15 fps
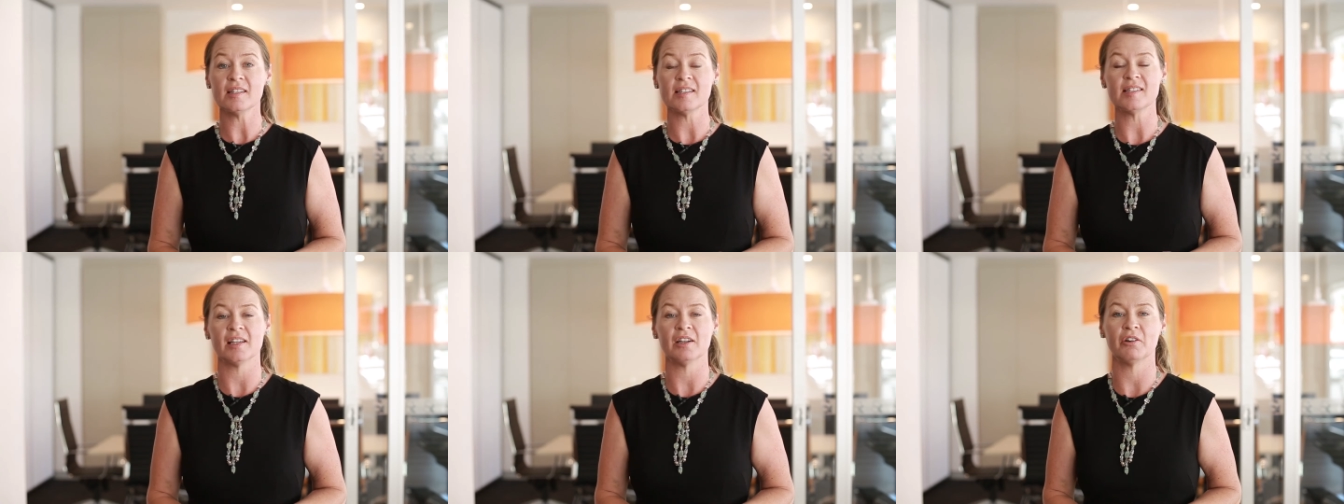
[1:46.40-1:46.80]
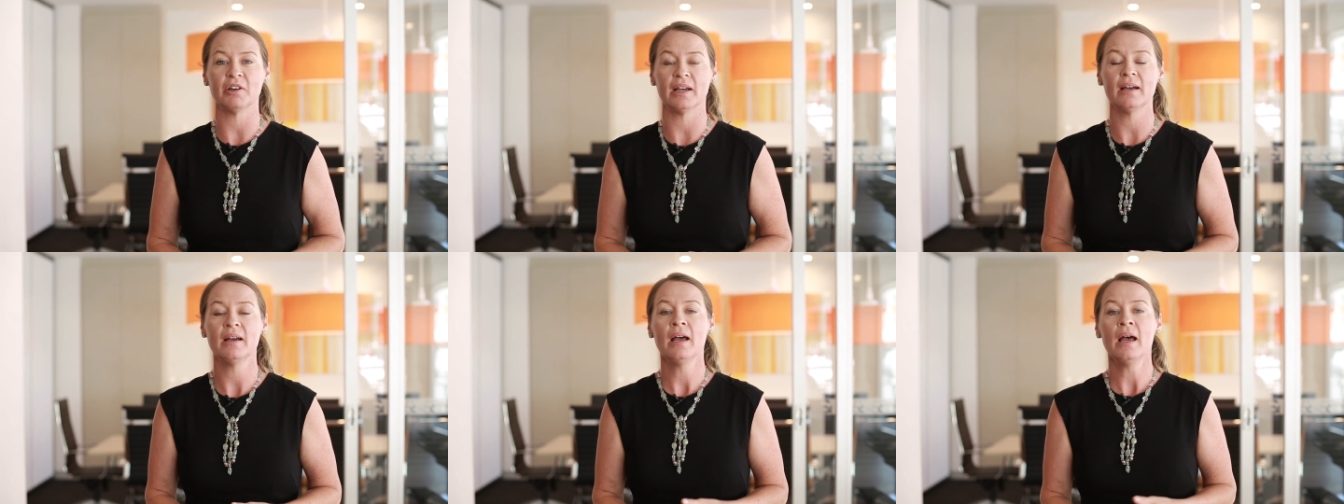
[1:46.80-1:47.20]
this
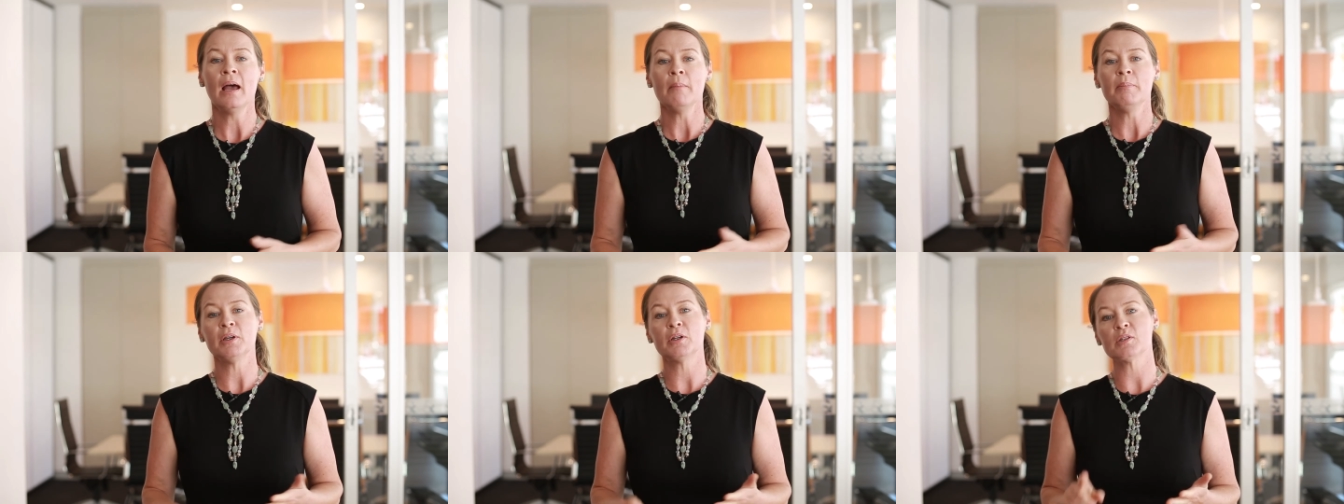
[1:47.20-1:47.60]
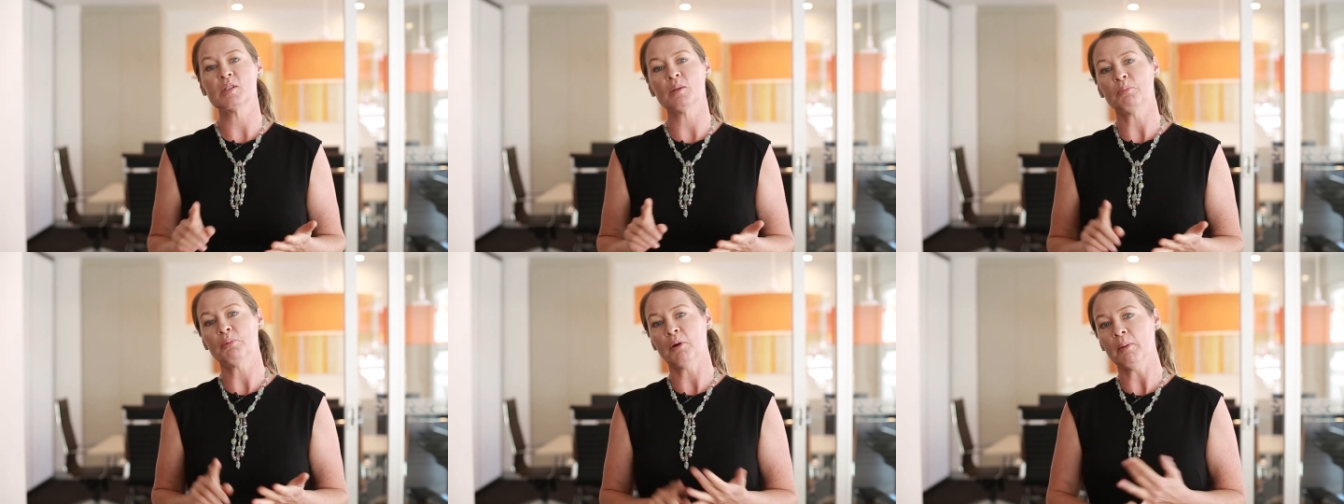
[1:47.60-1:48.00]
area
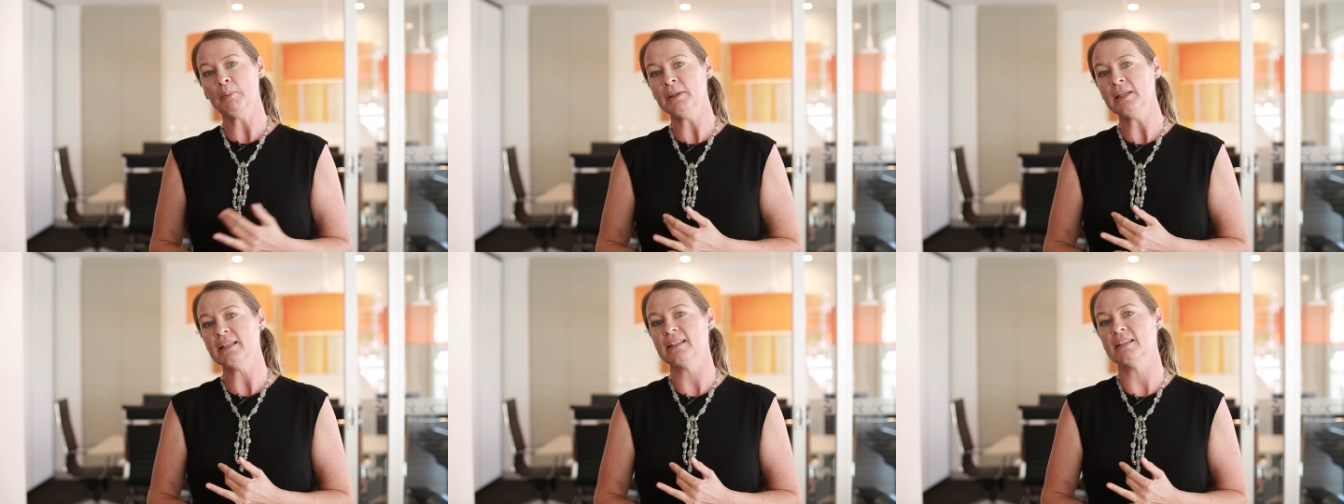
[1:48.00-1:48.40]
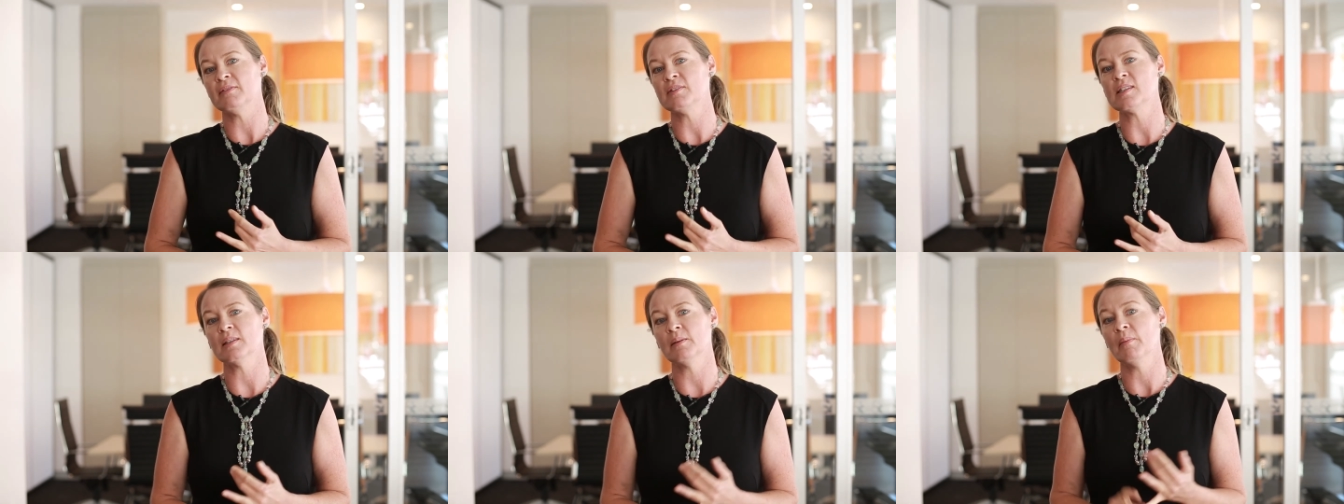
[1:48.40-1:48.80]
because the property
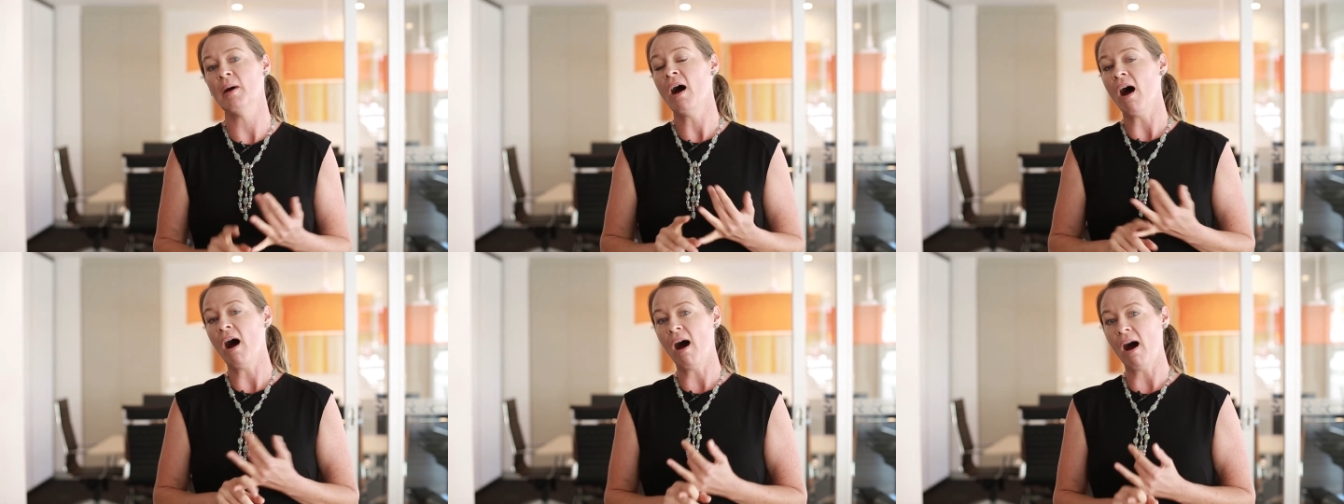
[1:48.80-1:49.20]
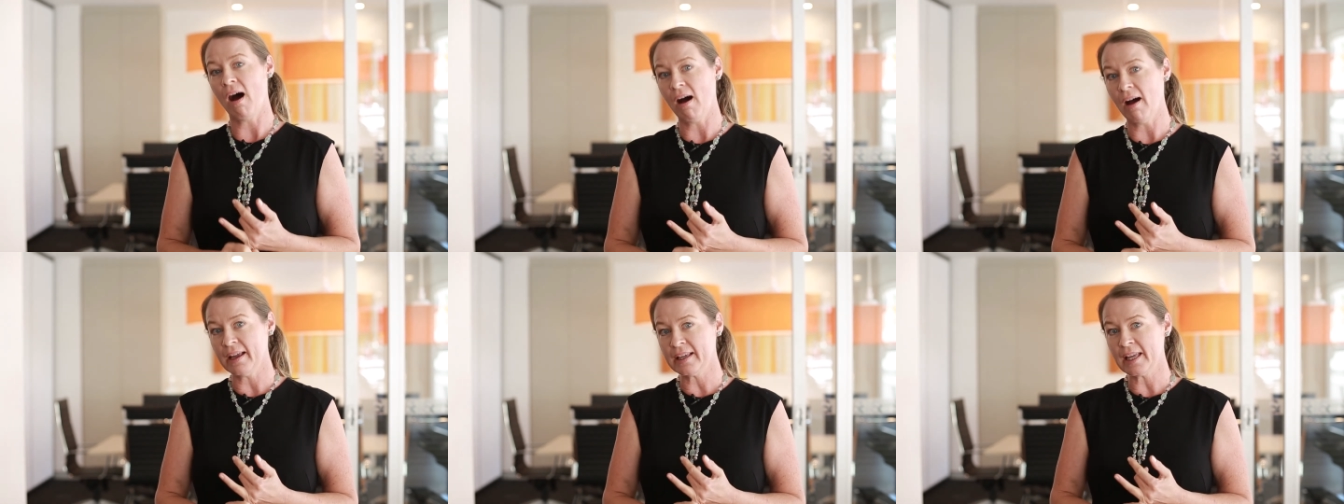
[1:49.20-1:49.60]
gives them
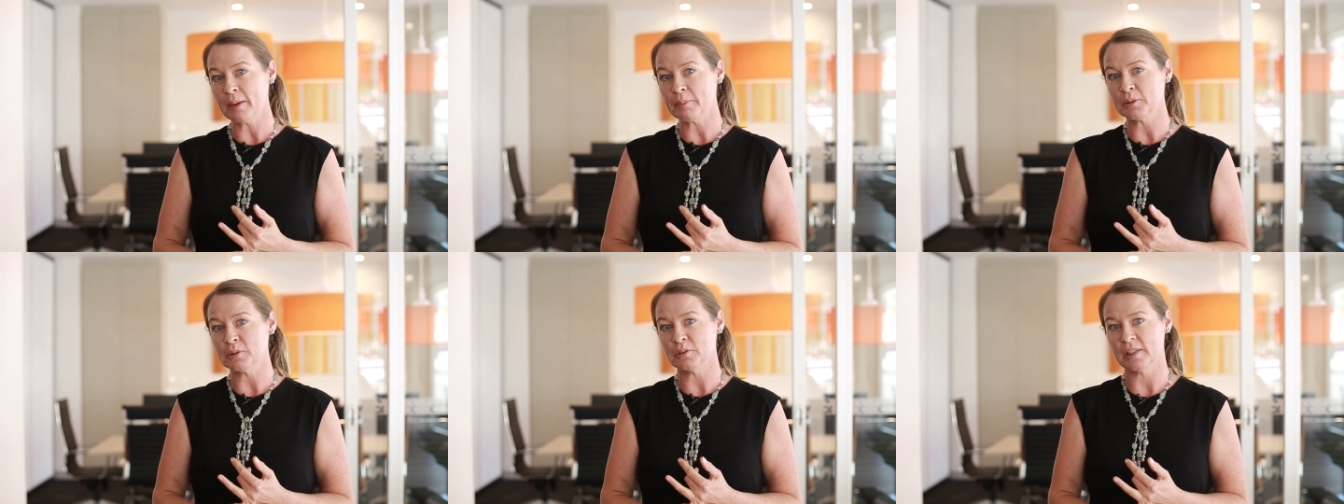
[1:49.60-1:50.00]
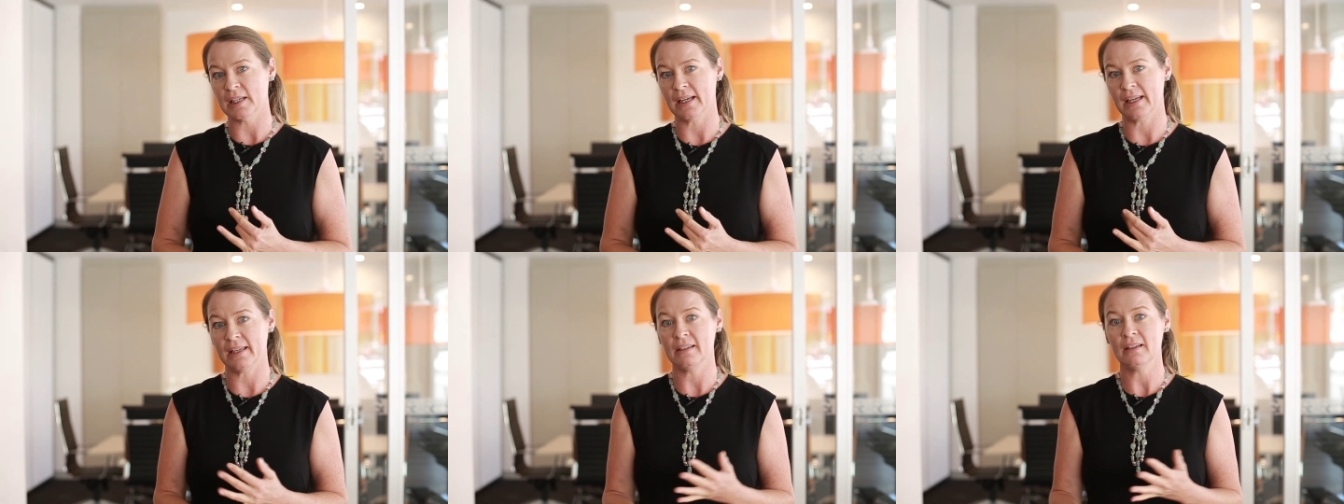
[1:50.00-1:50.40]
high capital
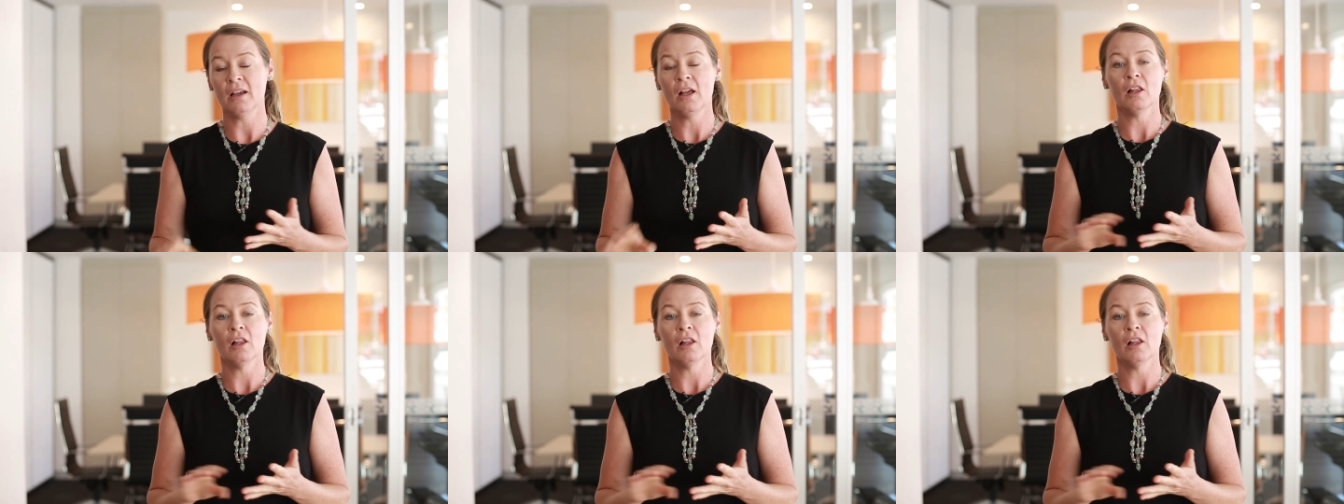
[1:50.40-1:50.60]
gain,